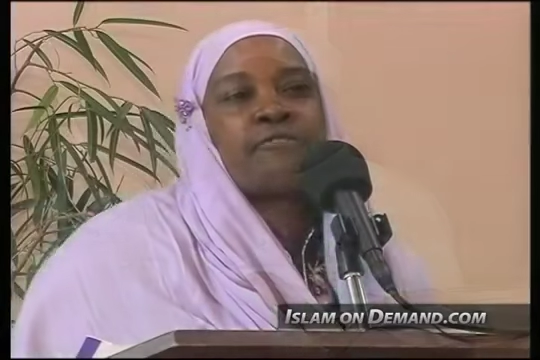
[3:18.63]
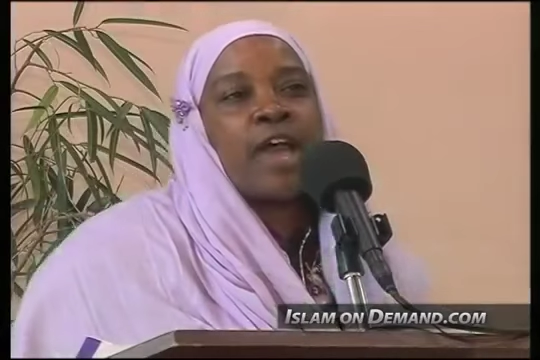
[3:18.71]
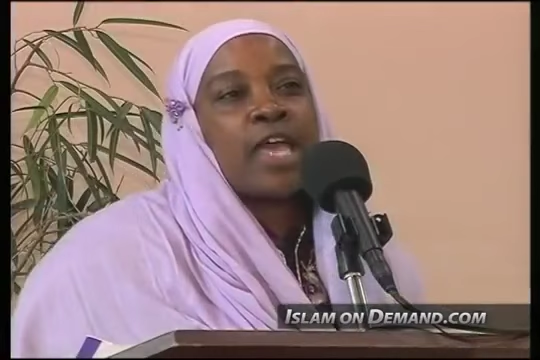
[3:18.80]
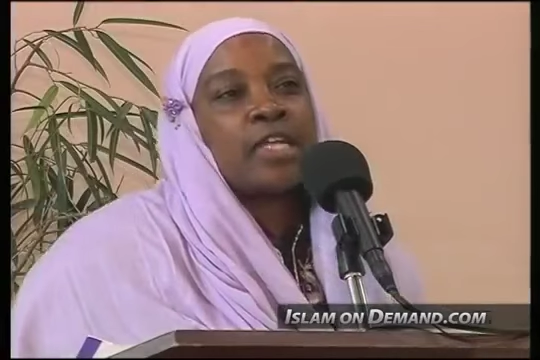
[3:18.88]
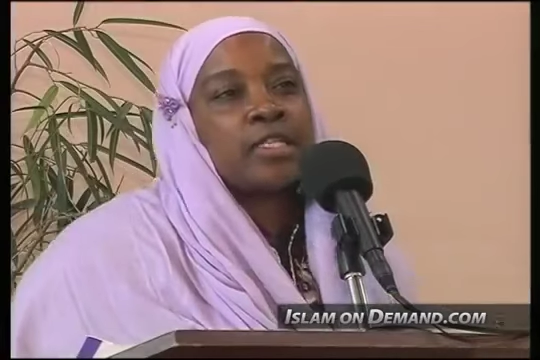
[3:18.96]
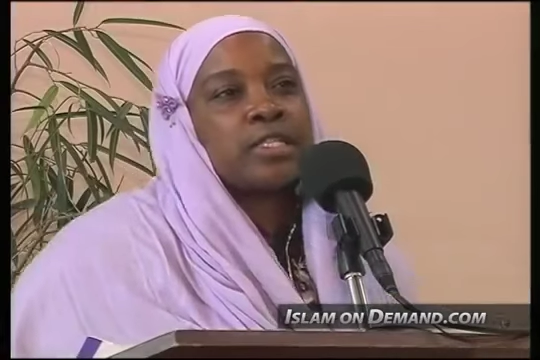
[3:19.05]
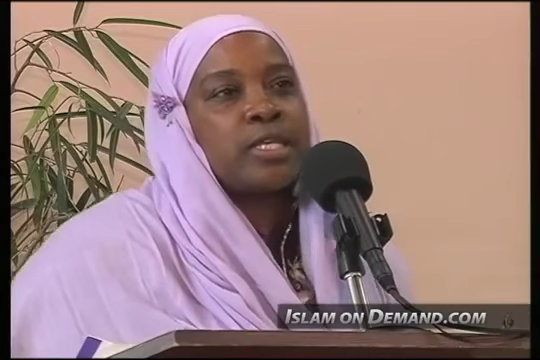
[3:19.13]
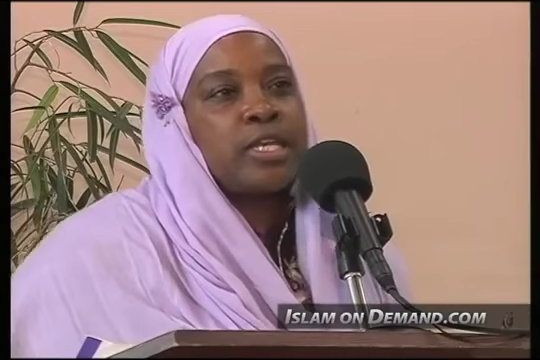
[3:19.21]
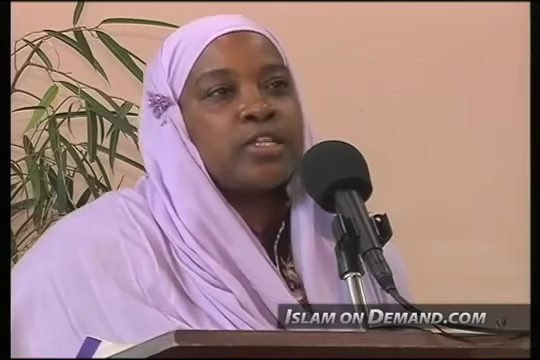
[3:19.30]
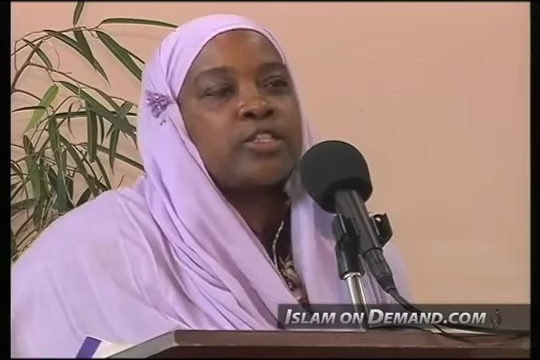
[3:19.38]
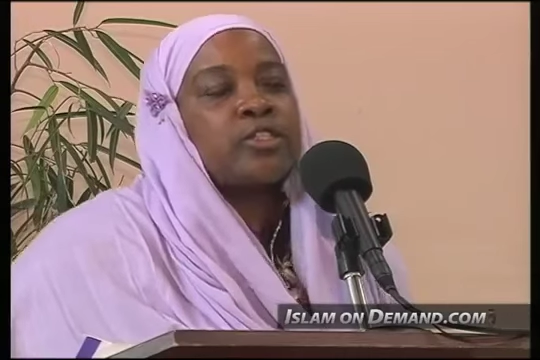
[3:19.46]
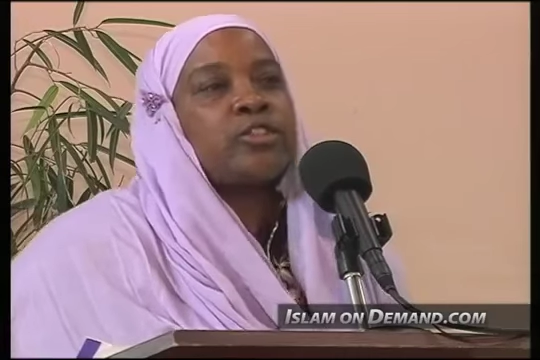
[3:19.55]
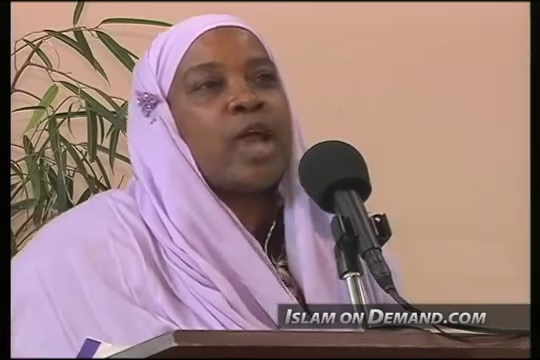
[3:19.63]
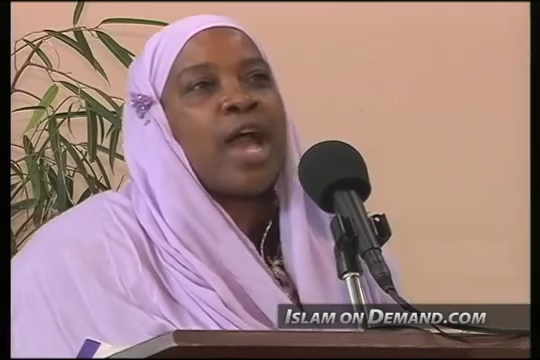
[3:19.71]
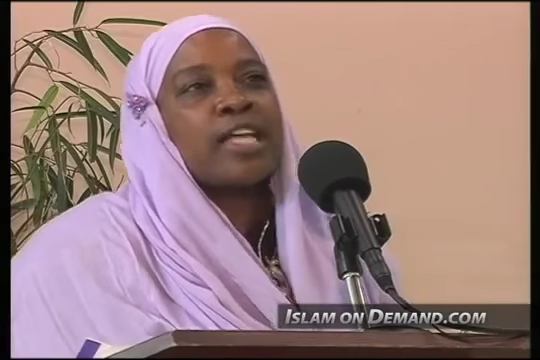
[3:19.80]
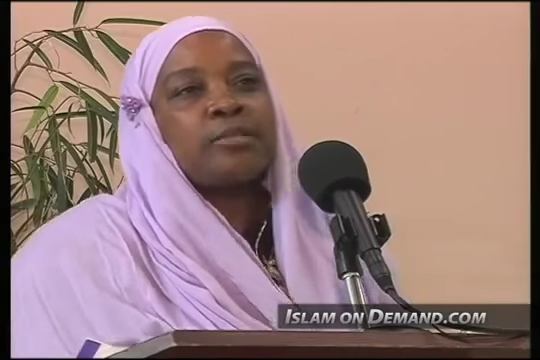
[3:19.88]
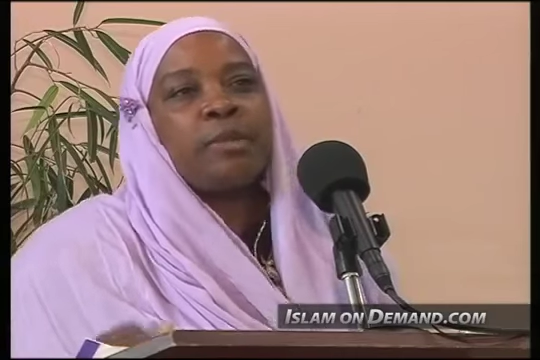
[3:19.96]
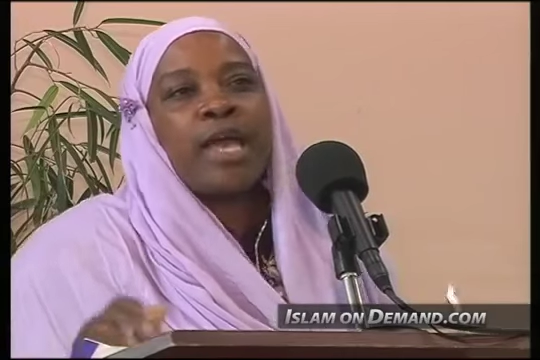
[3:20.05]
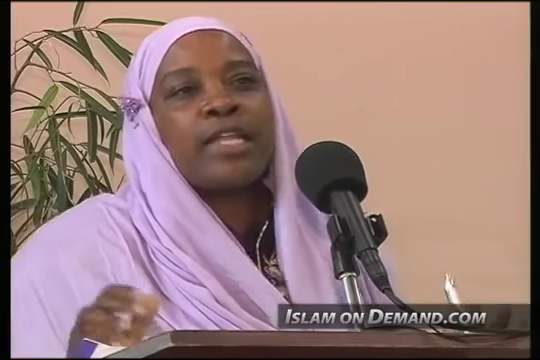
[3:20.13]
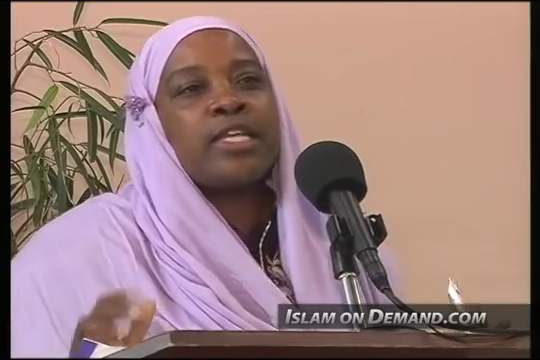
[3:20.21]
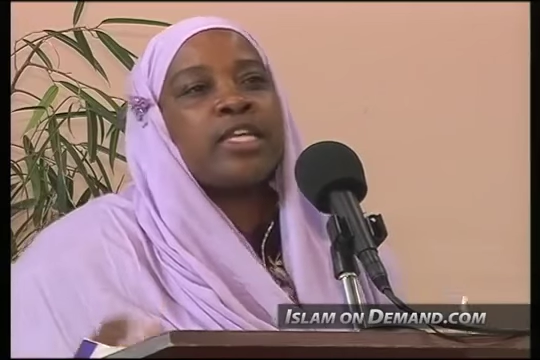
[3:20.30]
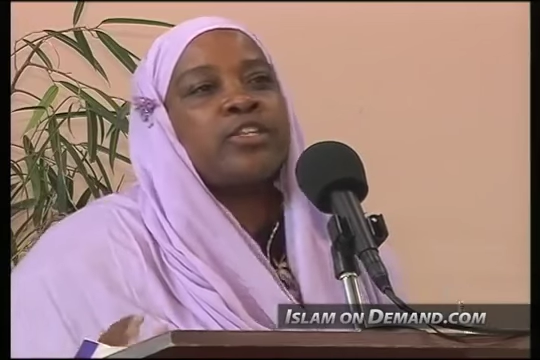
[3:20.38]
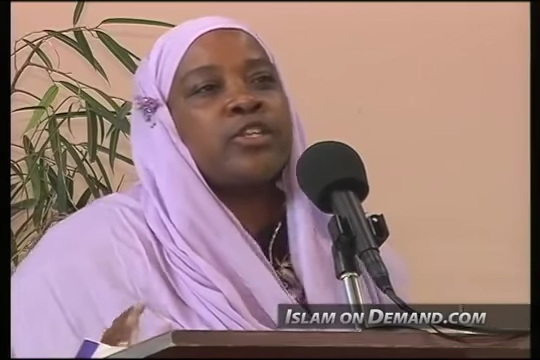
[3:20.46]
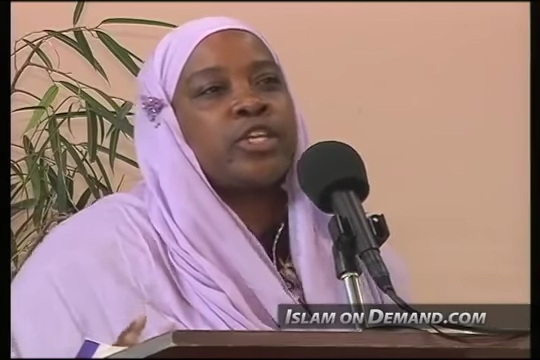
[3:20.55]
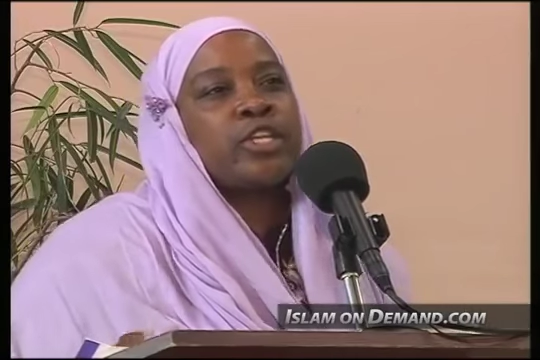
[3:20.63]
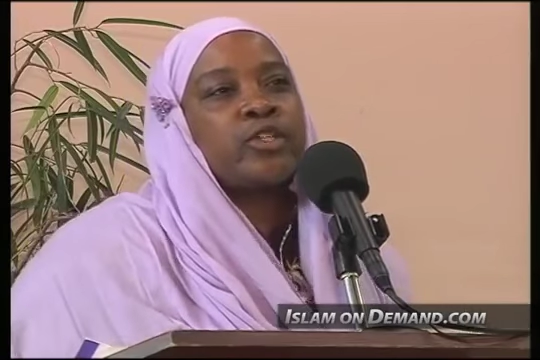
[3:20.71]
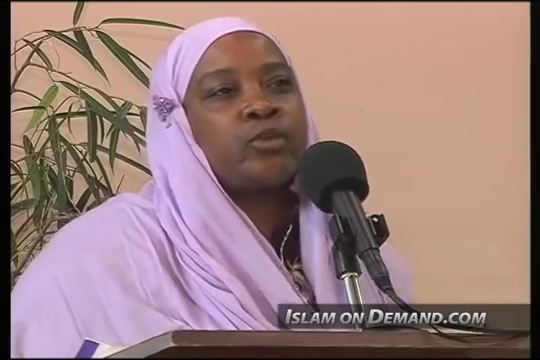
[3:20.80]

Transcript: violence. Sister Asma, I need to get